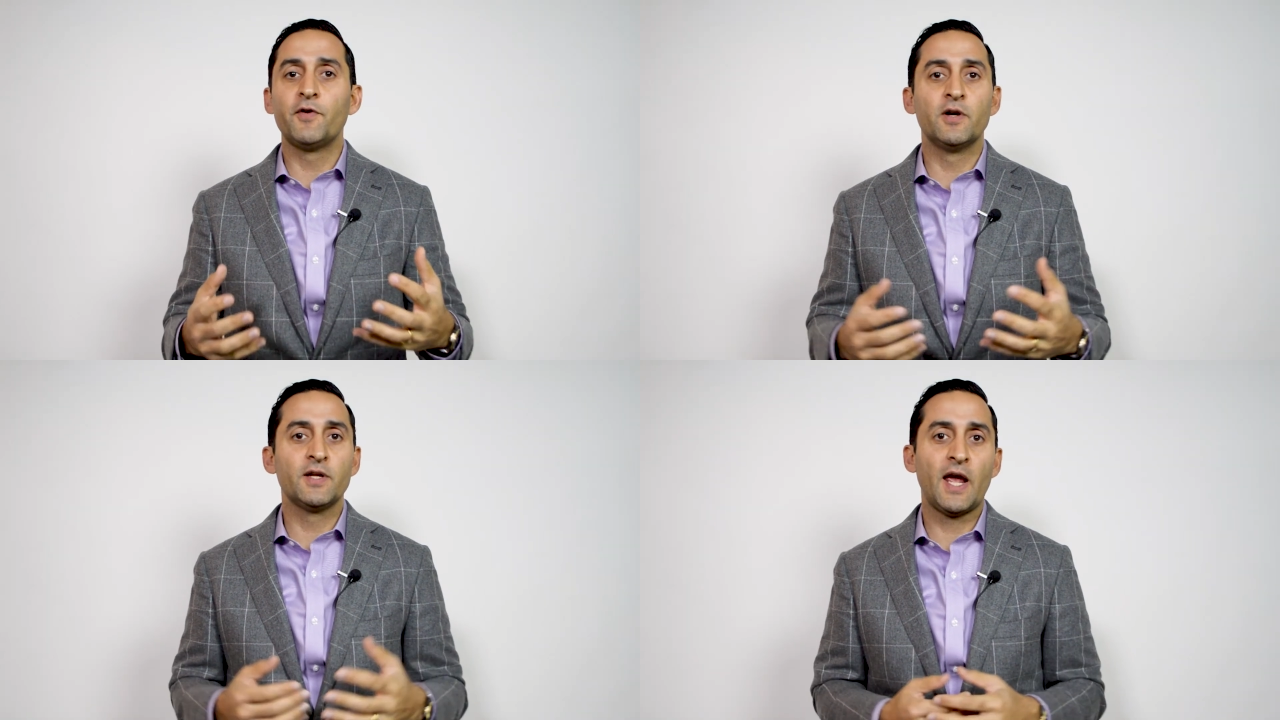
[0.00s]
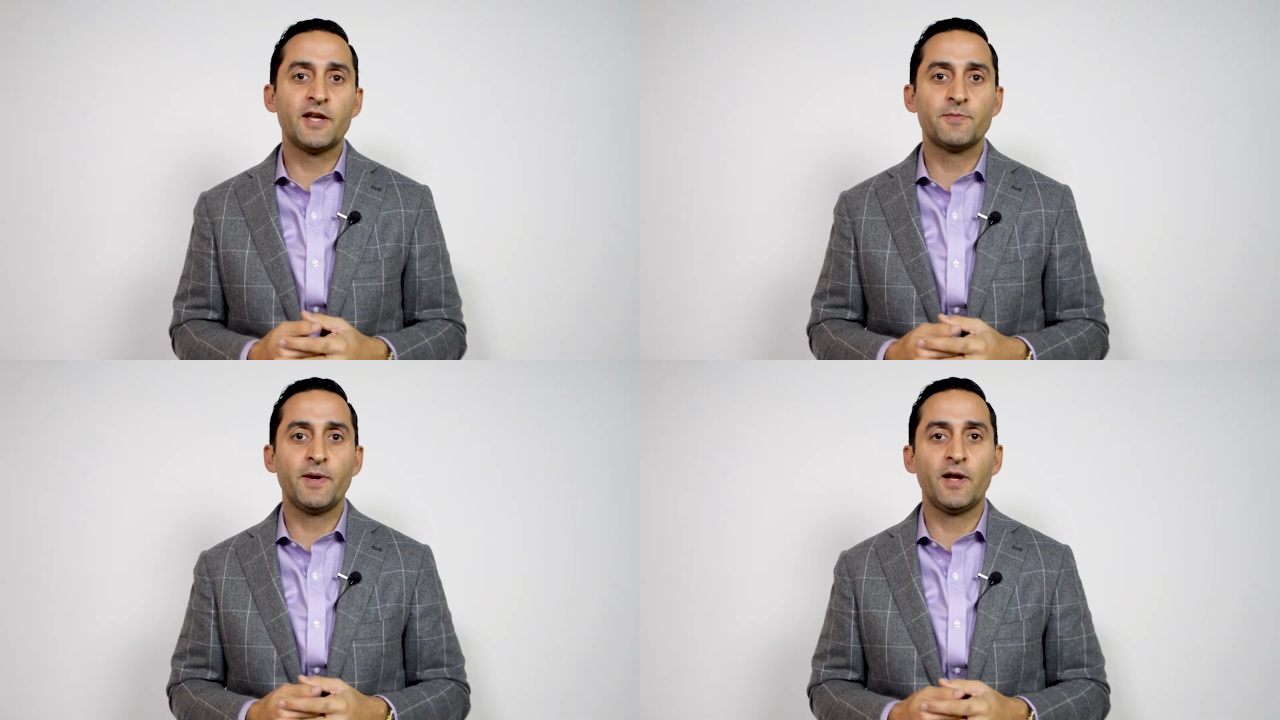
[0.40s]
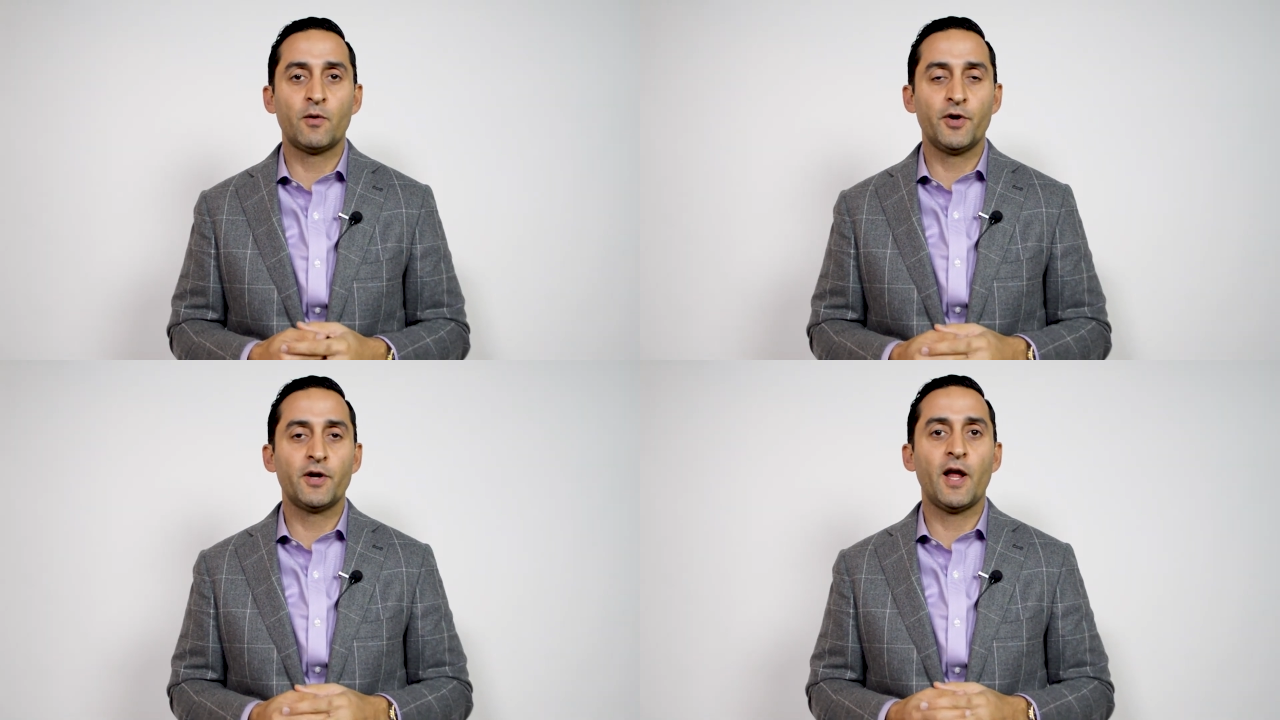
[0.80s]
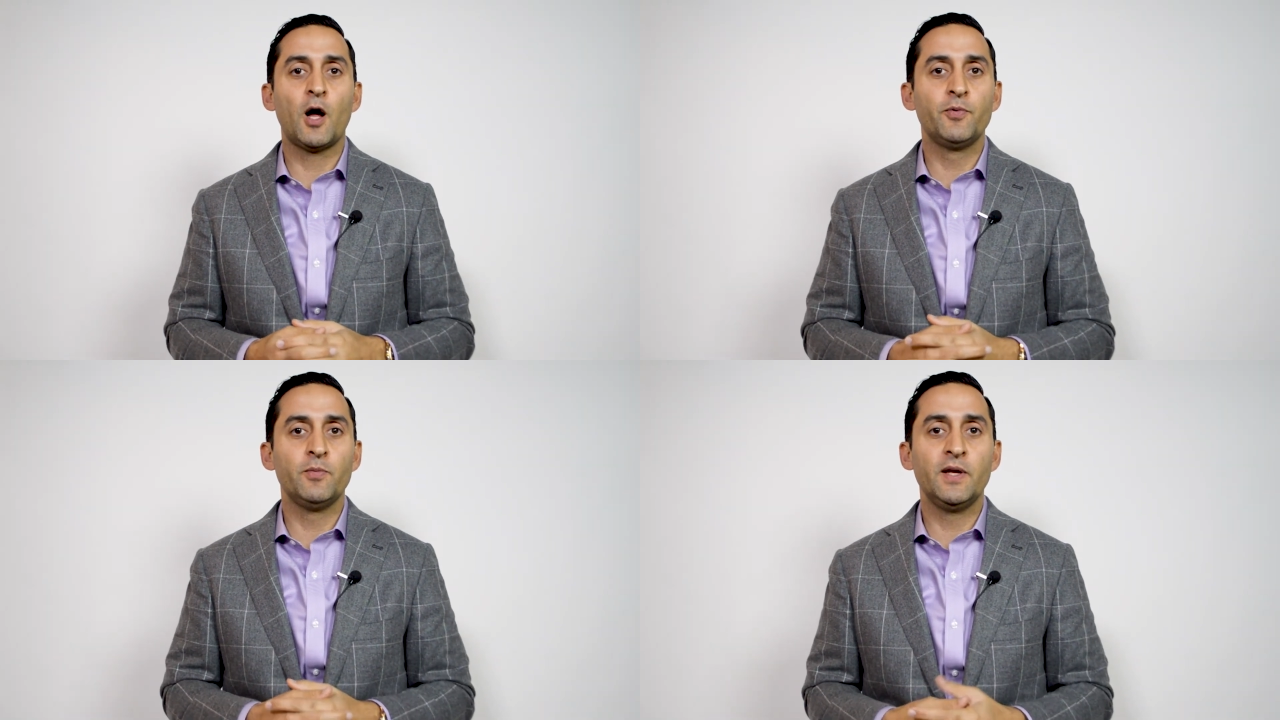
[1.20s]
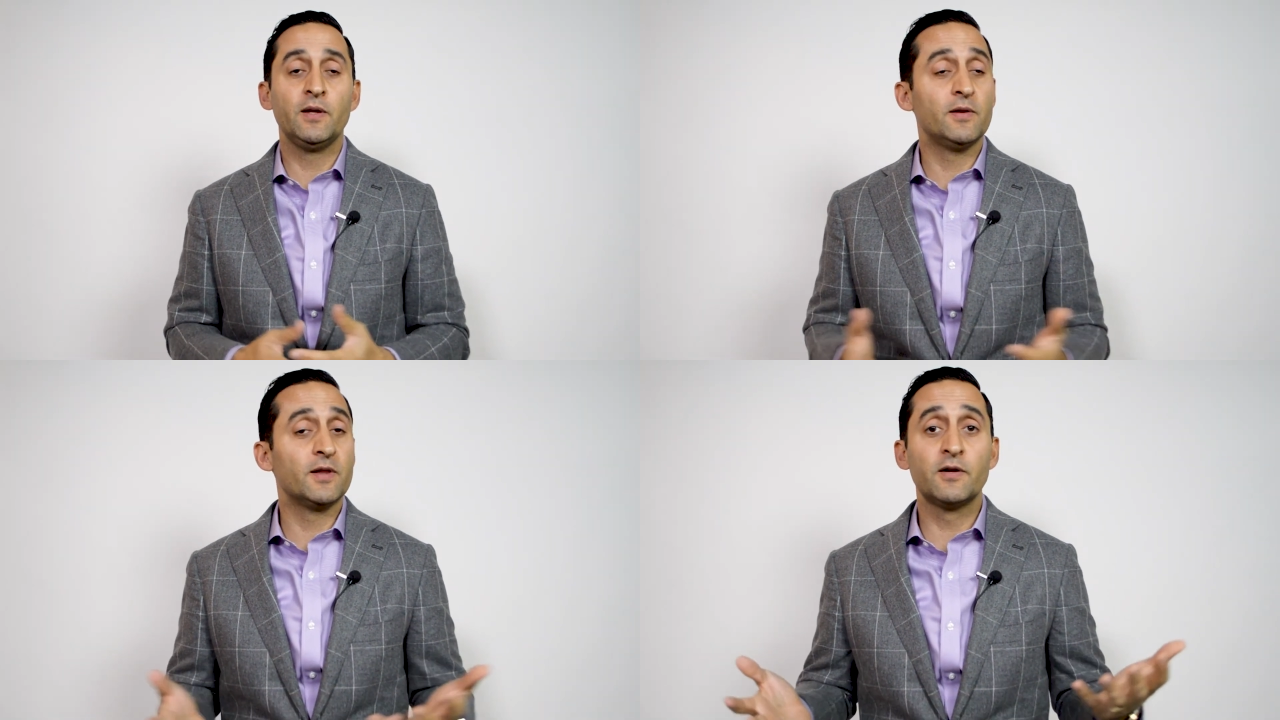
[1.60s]
your engagement and we're here to help you
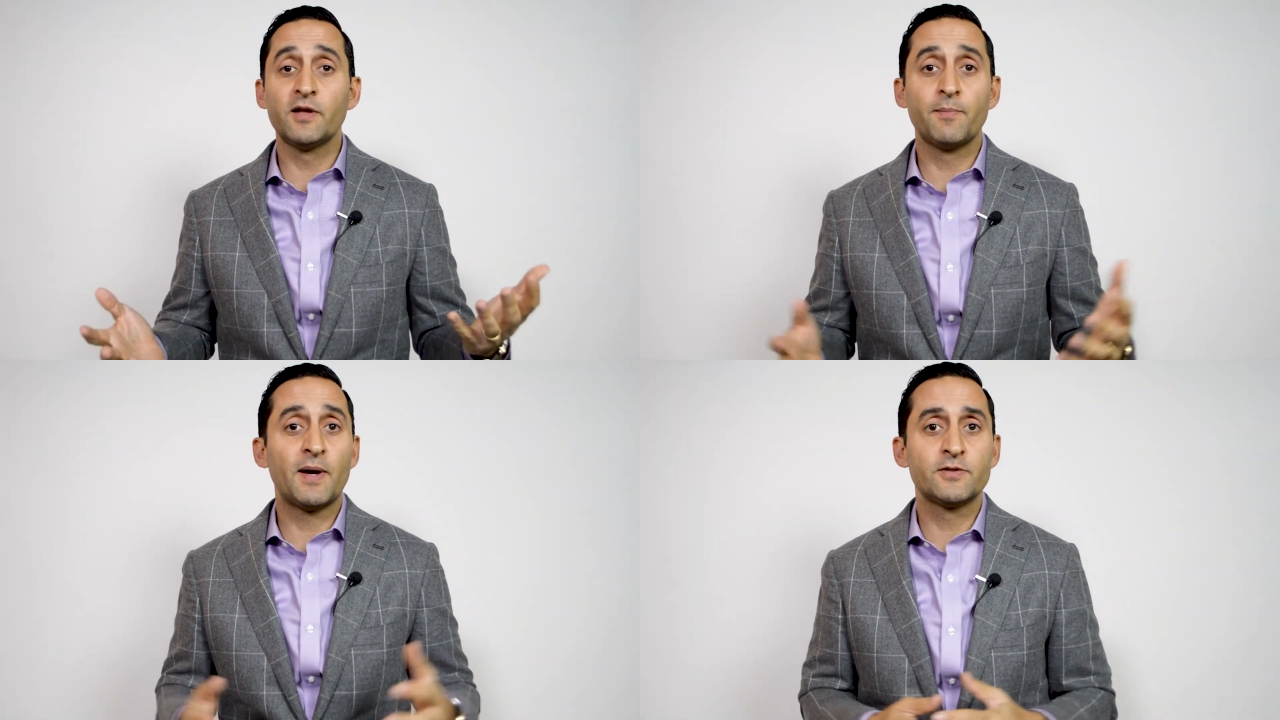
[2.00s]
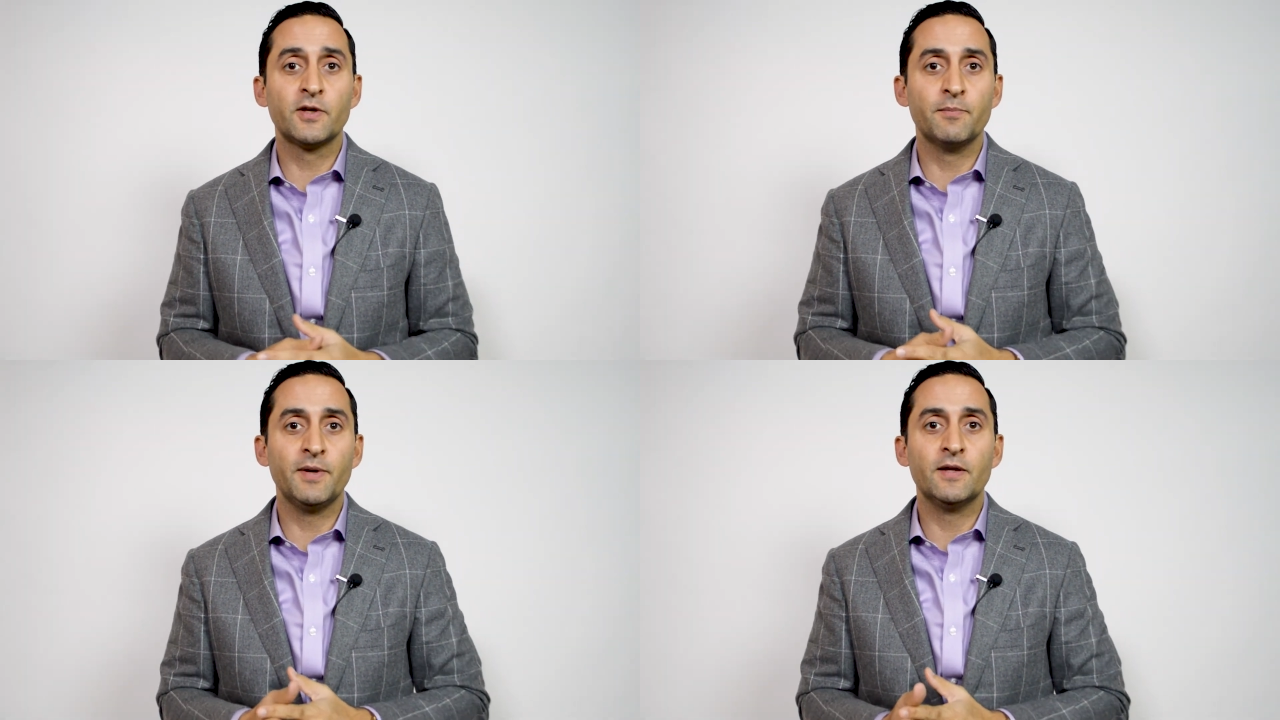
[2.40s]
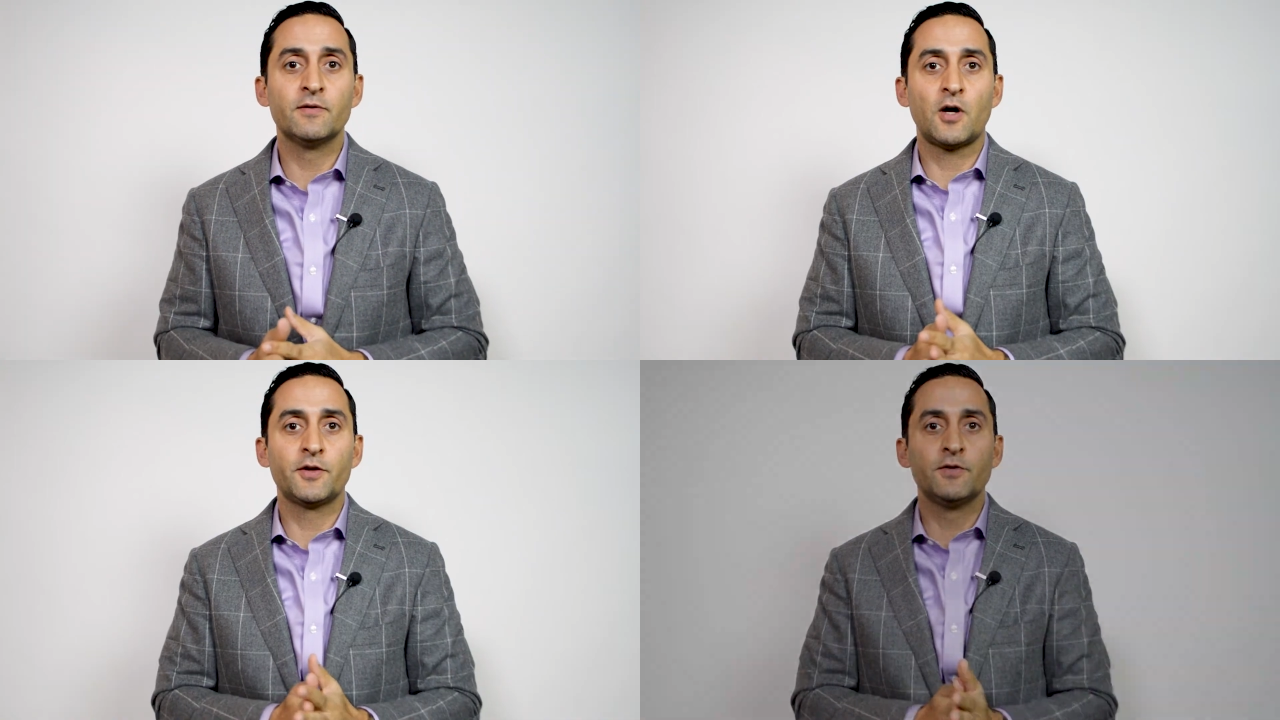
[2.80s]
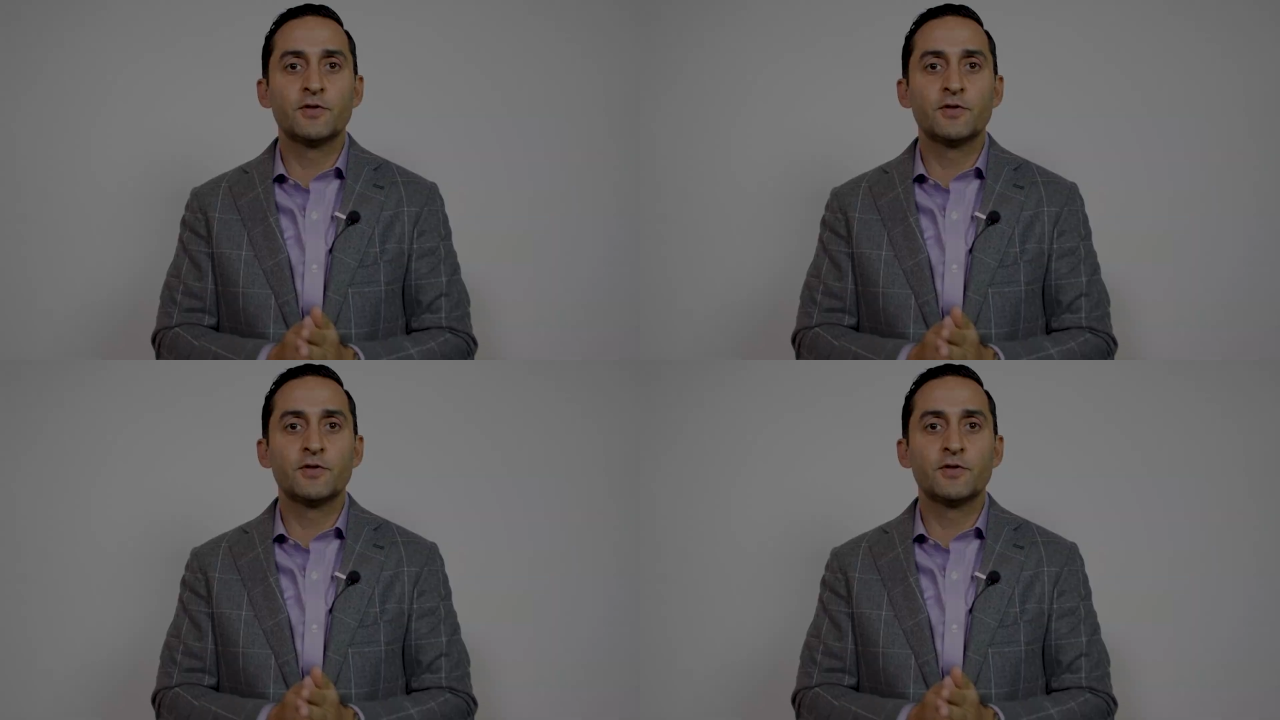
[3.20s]
be literally the best you can be. Talk to